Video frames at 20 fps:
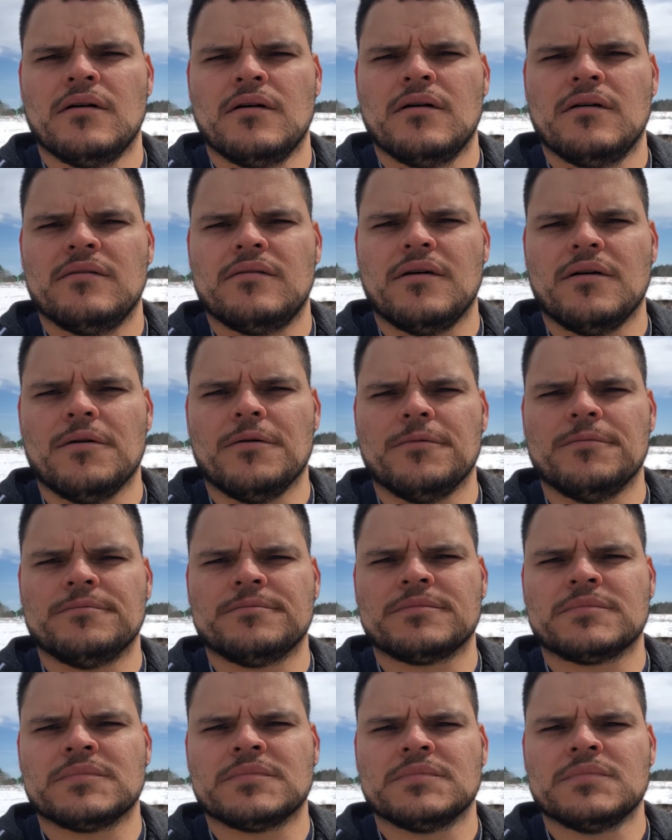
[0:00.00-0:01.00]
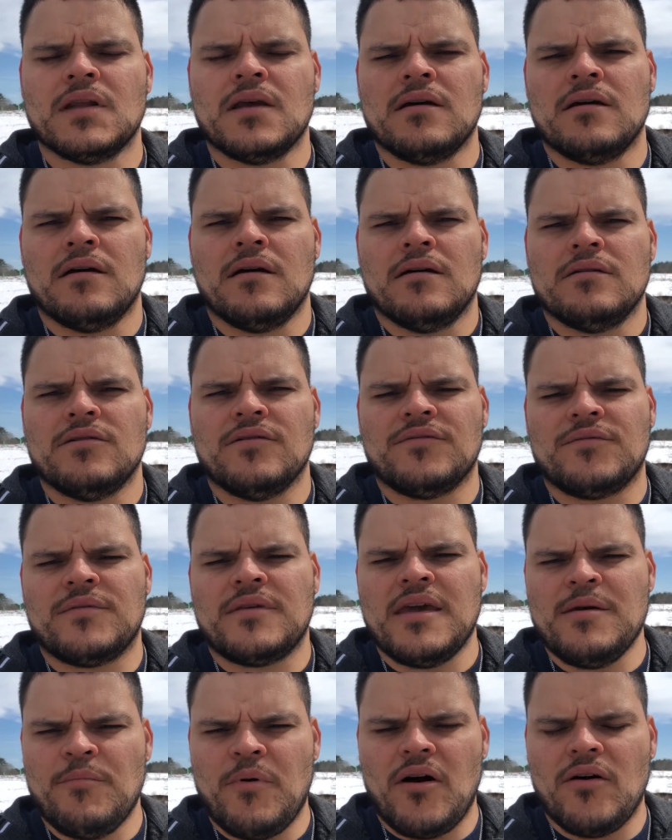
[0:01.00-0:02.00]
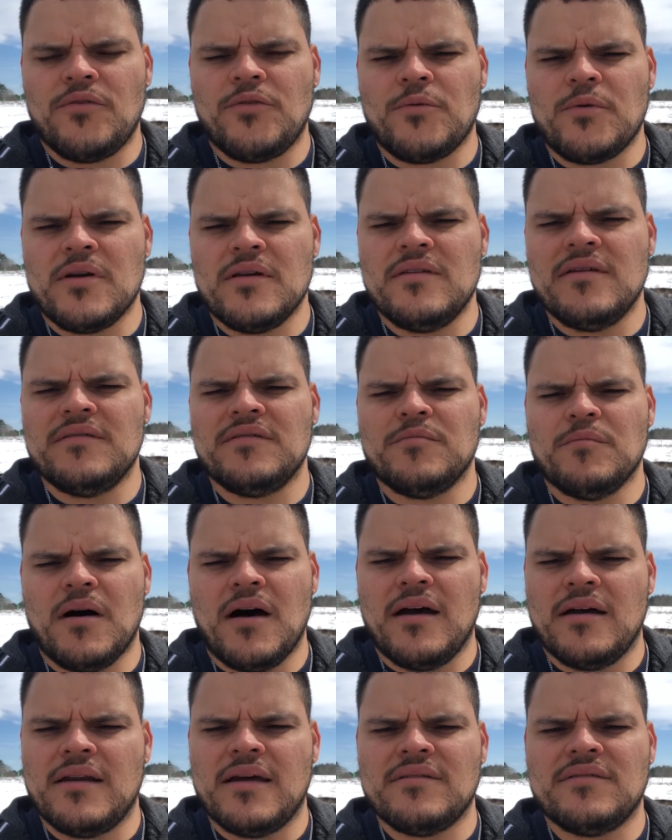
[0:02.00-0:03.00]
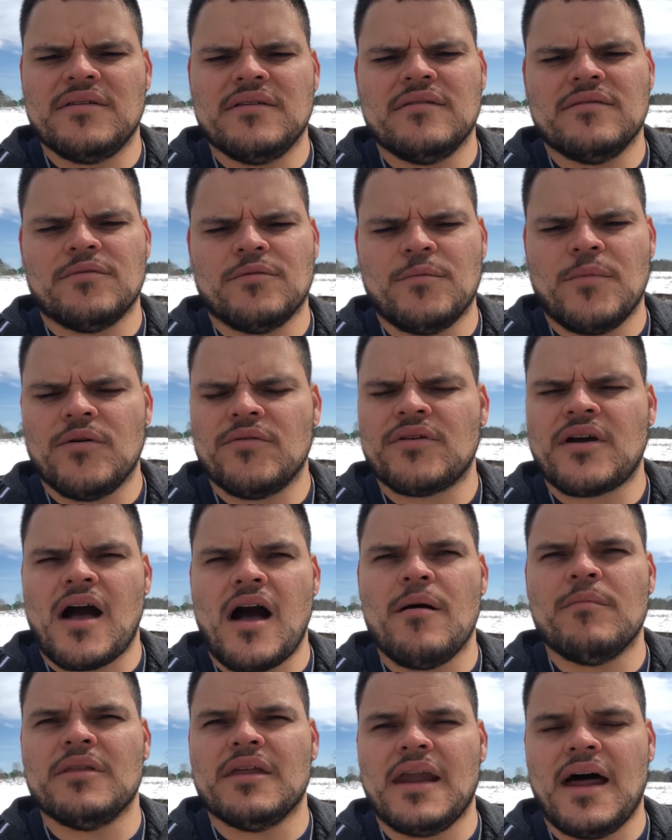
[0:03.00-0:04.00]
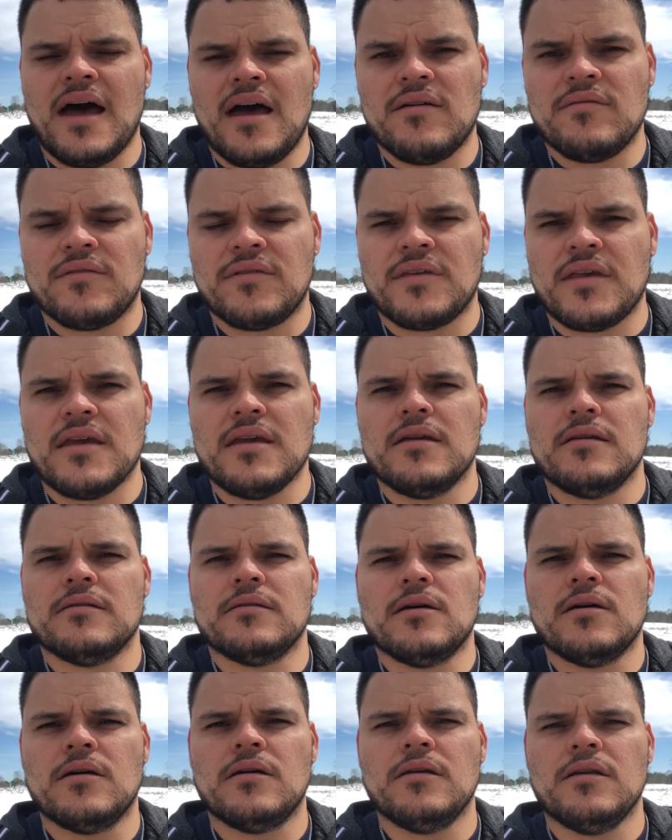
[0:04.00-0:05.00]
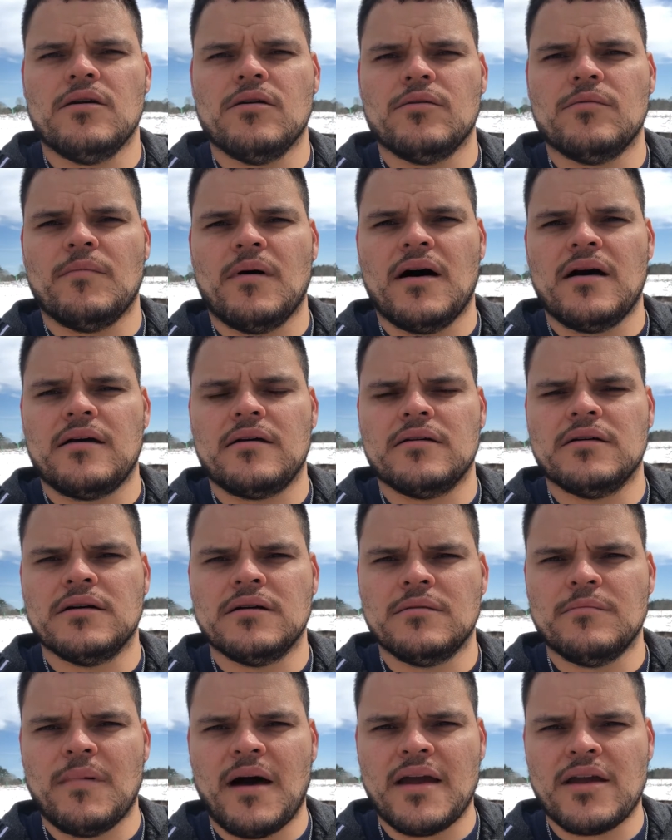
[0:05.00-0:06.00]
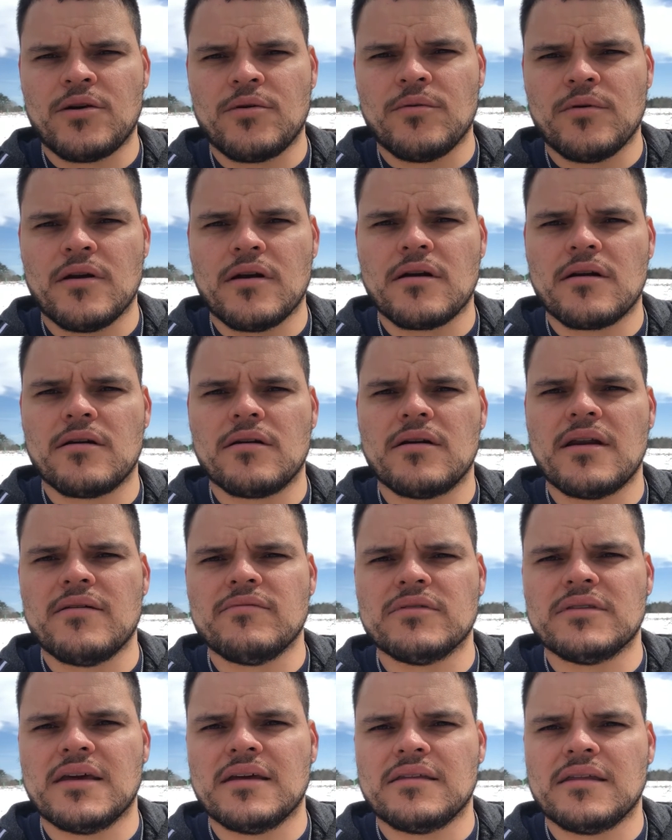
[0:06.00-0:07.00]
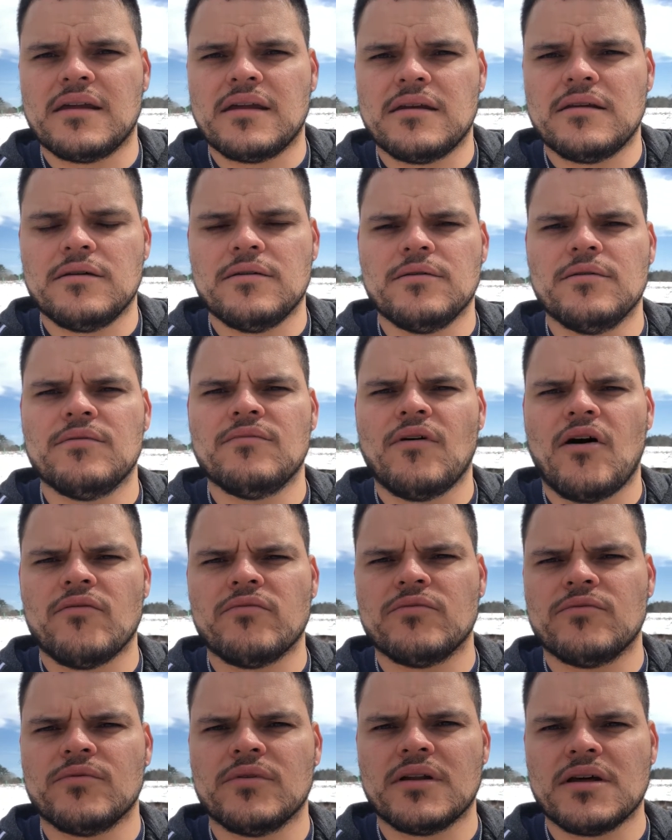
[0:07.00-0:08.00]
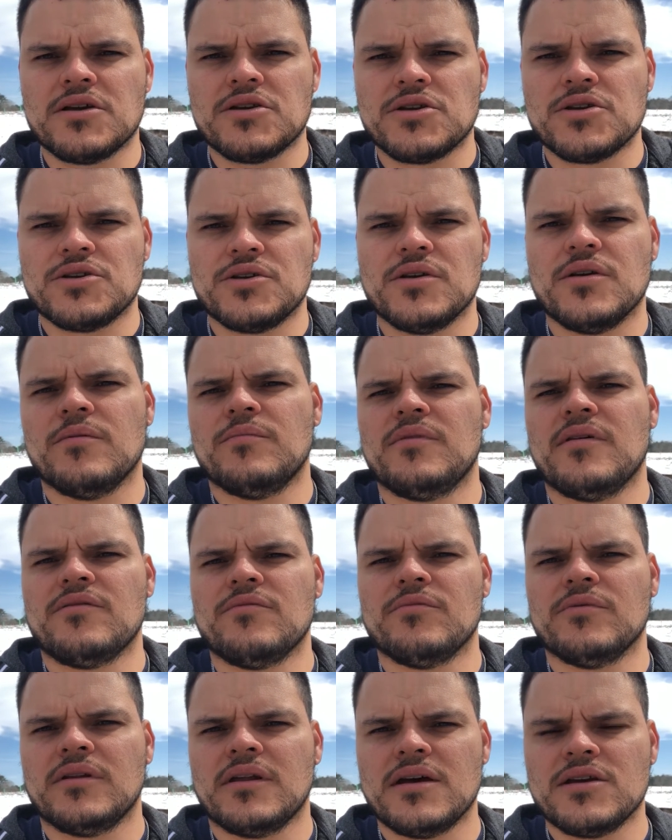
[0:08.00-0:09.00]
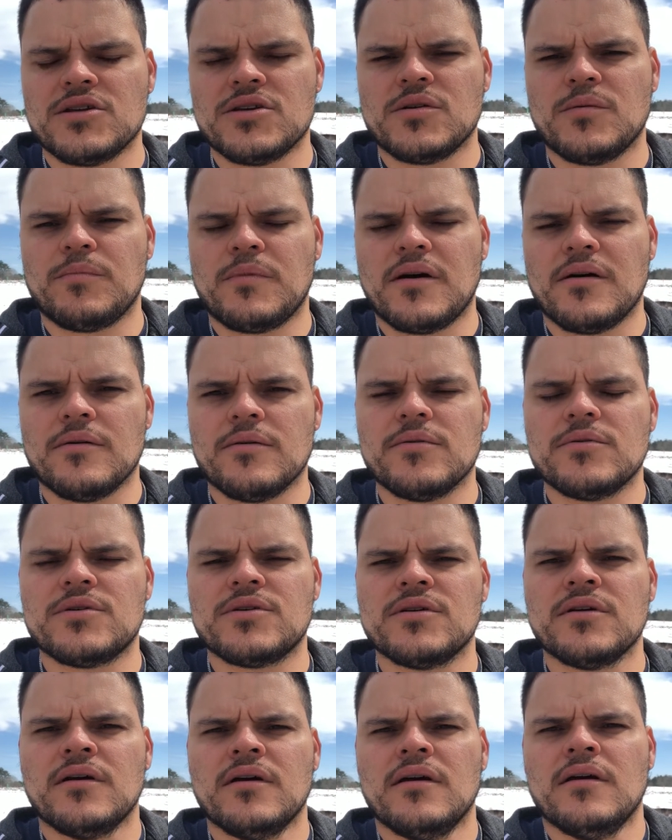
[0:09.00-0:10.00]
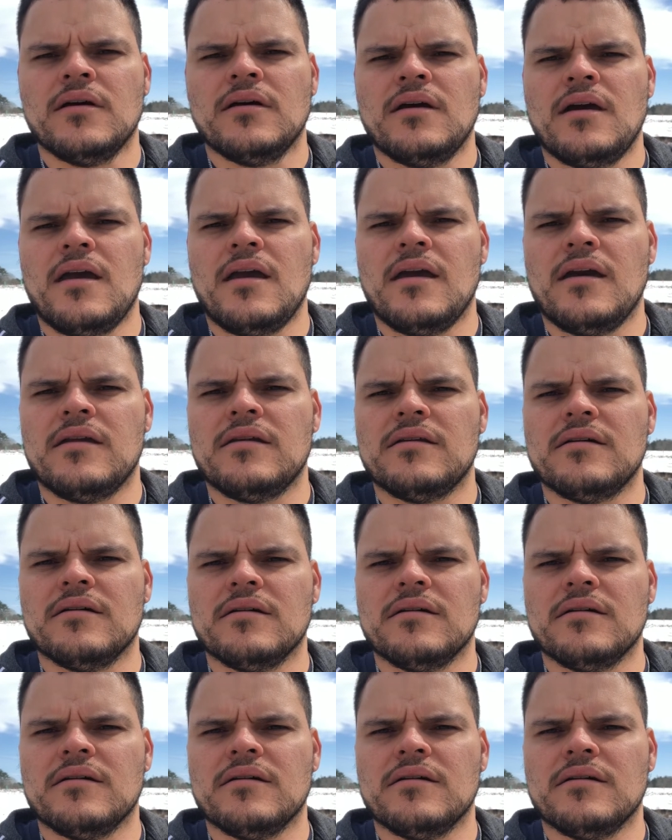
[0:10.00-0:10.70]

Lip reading: So just keep all three of these in mind, as these are the most common that I have seen, in my career and everything that I do involving relationships as a relationship coach, and